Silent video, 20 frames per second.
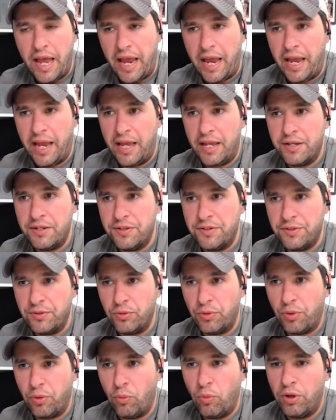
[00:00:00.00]
and
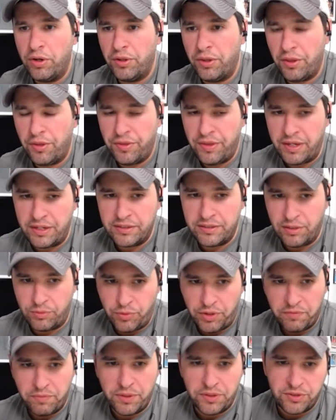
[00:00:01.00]
the one of the things that
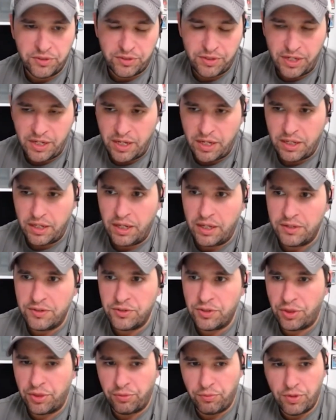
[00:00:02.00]
we've been seeing
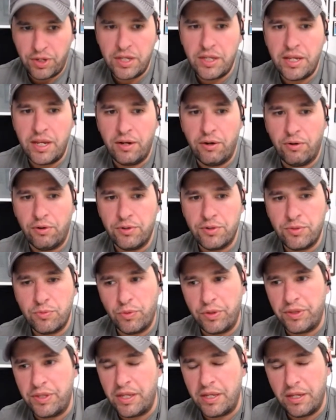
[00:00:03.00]
is three years
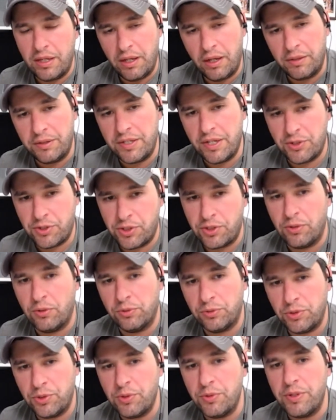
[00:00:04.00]
with the
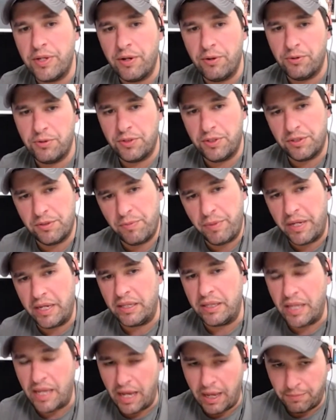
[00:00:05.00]
additional two years as
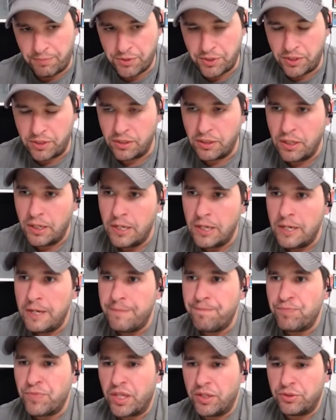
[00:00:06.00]
being the option.
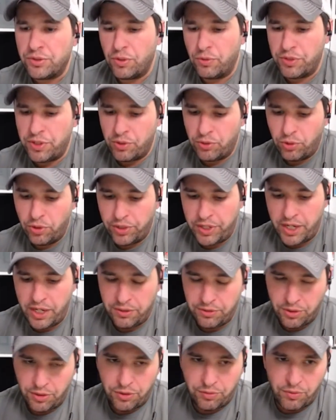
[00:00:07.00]
So when you're looking
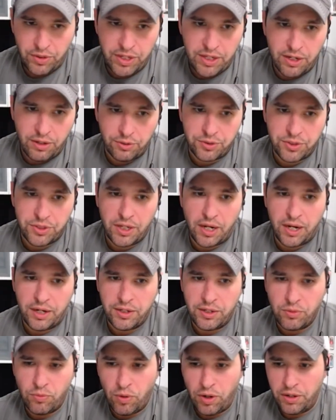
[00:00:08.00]
at the three year side,
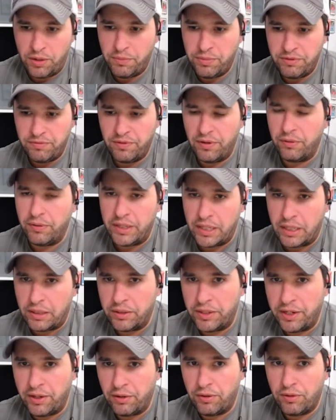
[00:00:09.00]
you want to be very
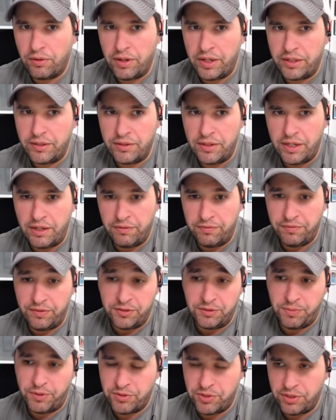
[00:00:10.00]
clear, and if
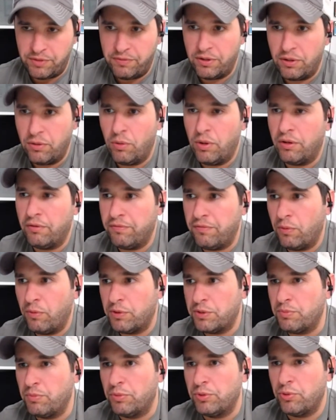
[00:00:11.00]
especially if you don't want a
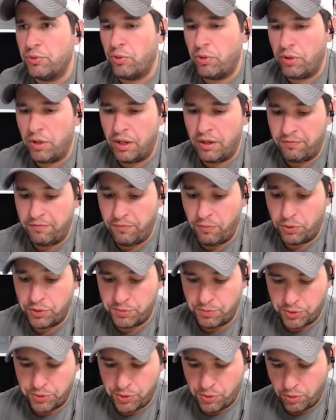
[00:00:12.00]
force majeure, uh,
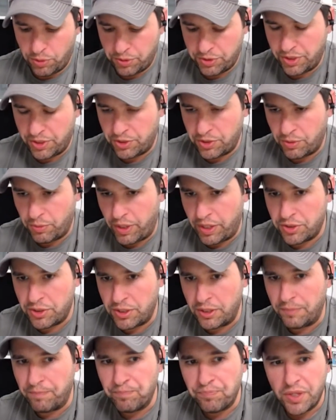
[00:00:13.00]
force majeure
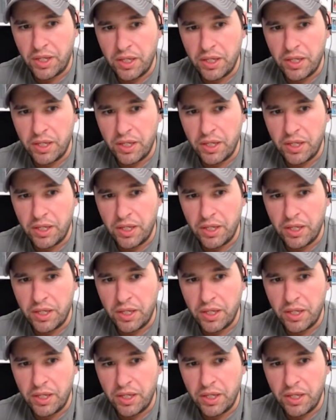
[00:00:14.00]
situation,